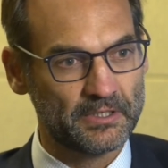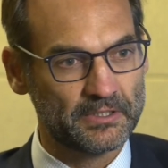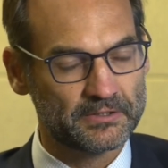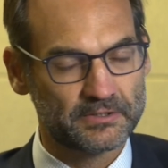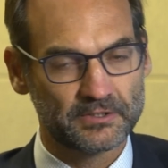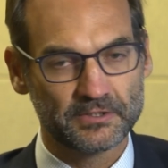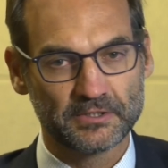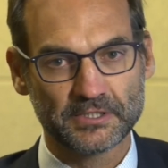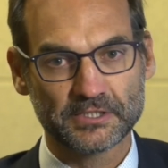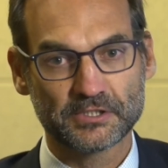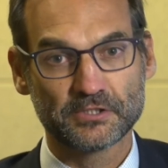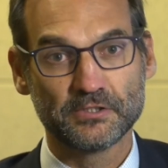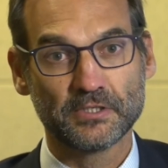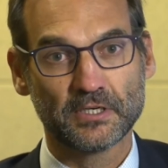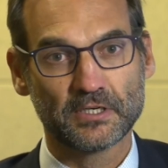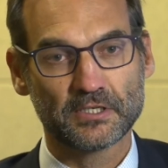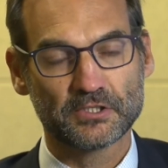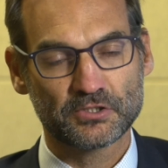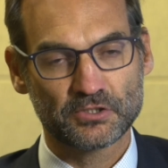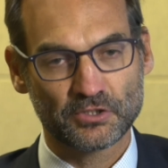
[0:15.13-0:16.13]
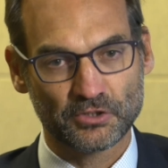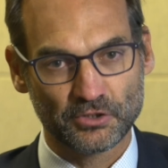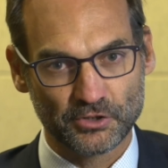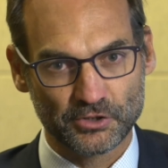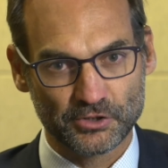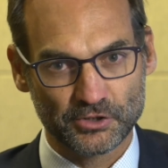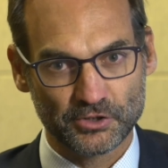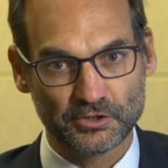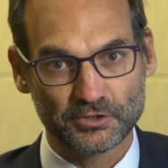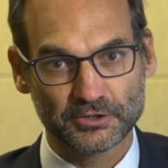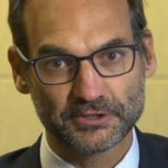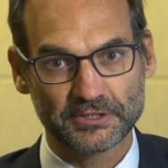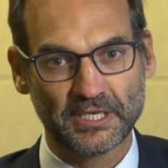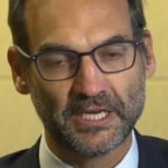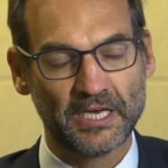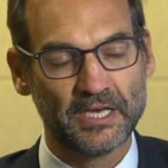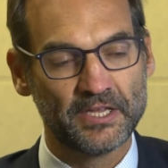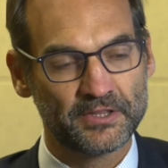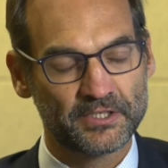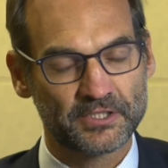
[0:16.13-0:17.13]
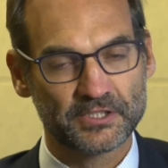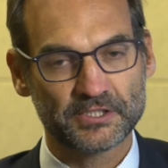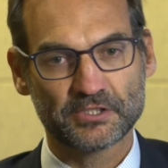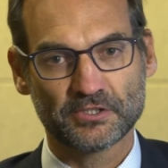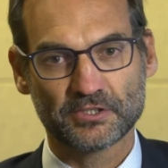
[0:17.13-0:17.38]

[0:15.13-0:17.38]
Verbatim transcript: international surgeons and their